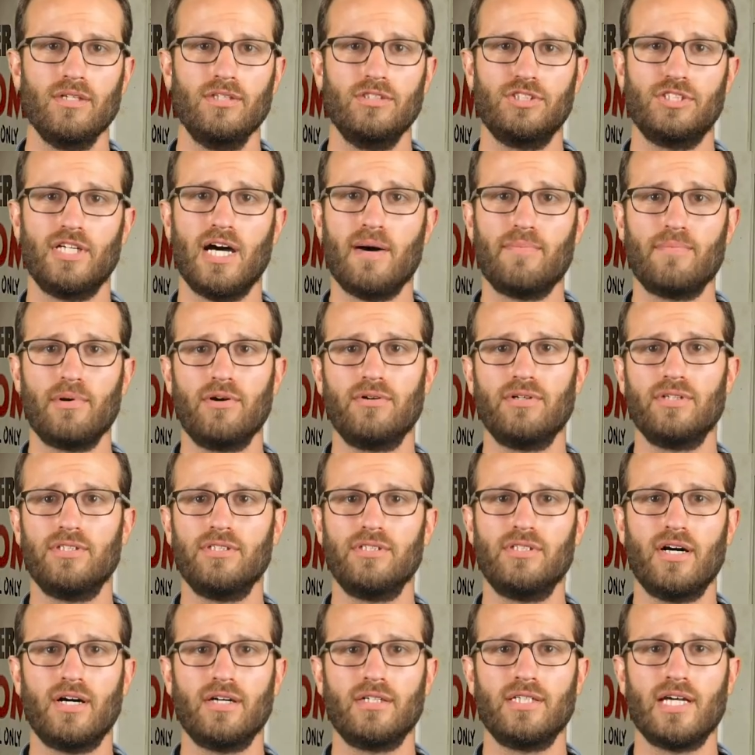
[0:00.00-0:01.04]
Shop owner
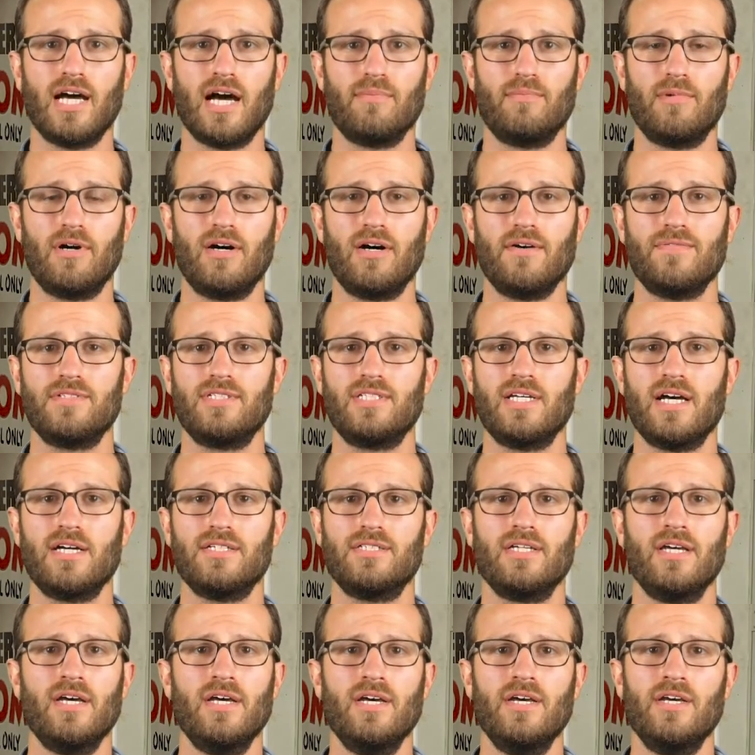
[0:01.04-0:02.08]
Doug Domhoff
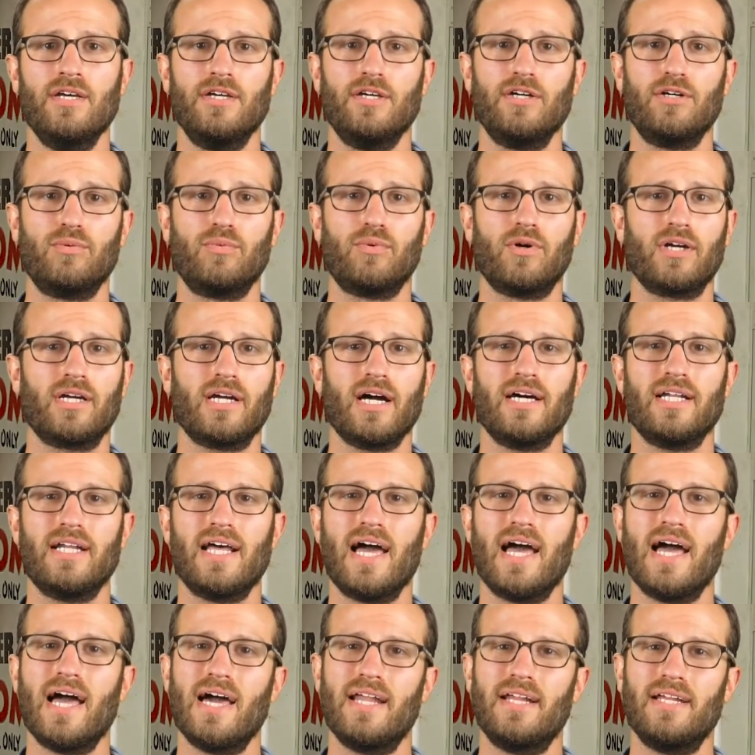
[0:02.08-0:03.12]
says he'll work on
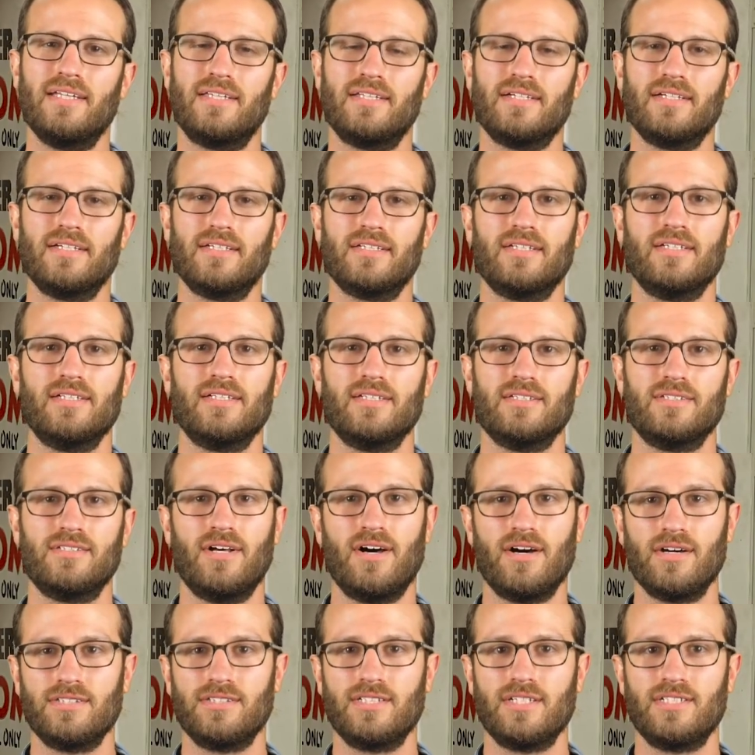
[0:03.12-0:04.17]
anything as
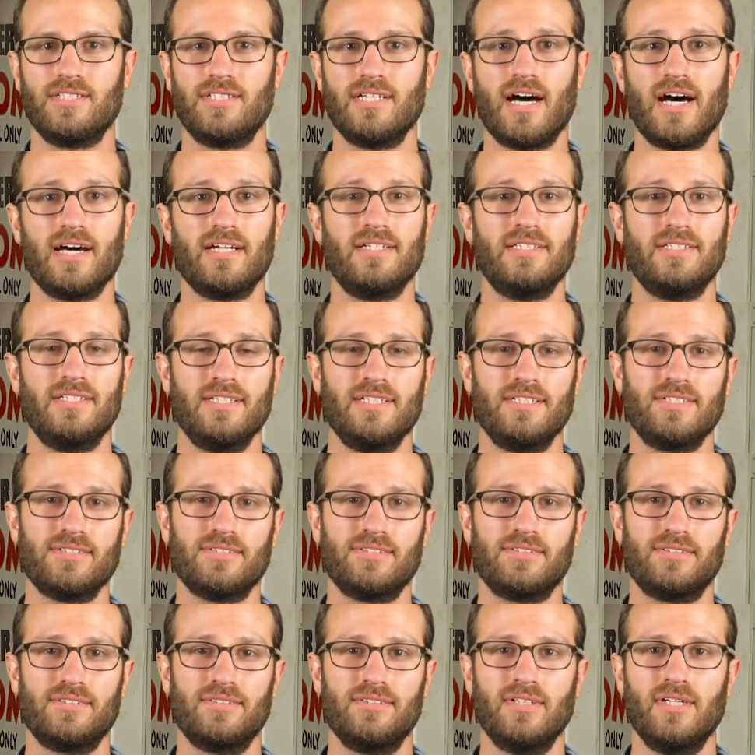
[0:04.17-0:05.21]
long as it's not a
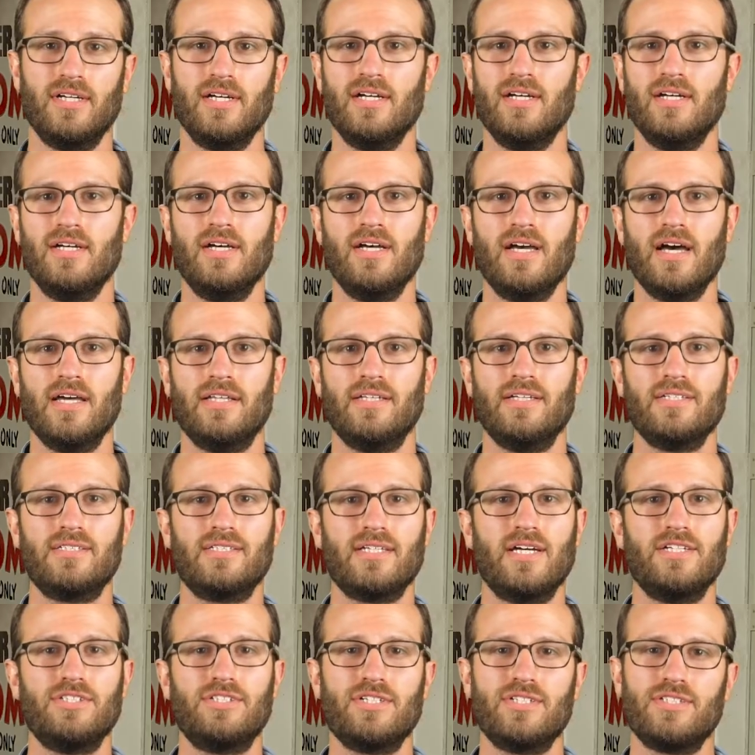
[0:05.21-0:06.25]
diesel. And this
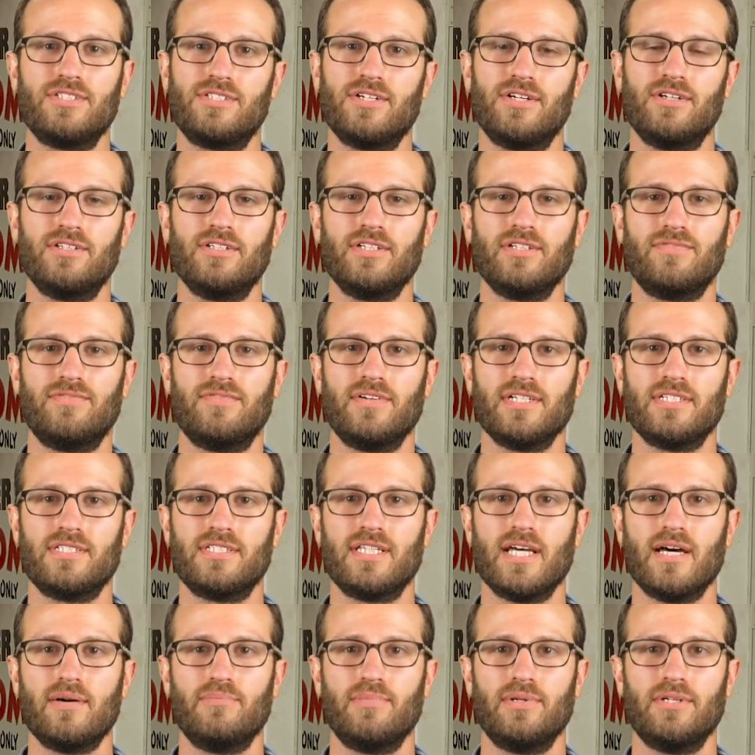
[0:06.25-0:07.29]
engine certainly fits
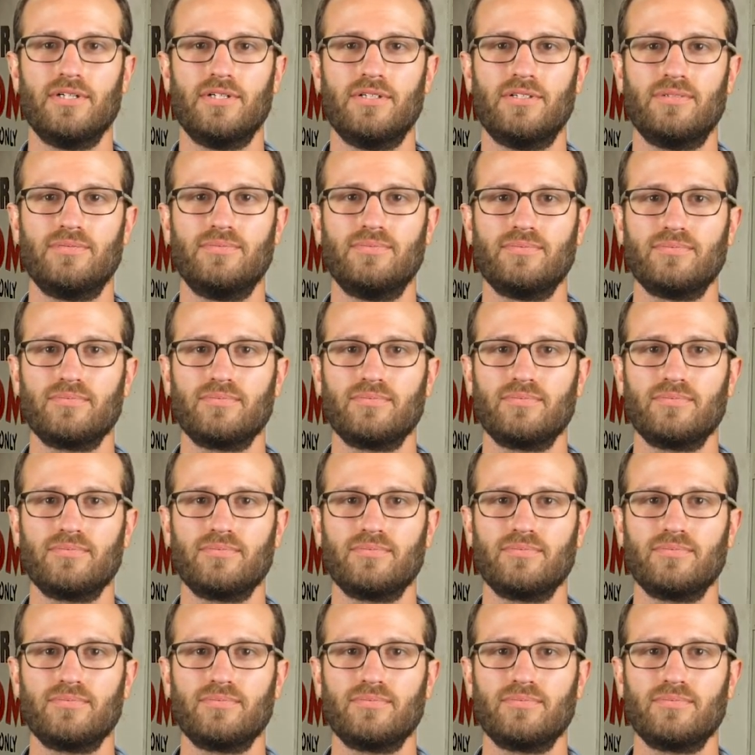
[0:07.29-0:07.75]
that bill.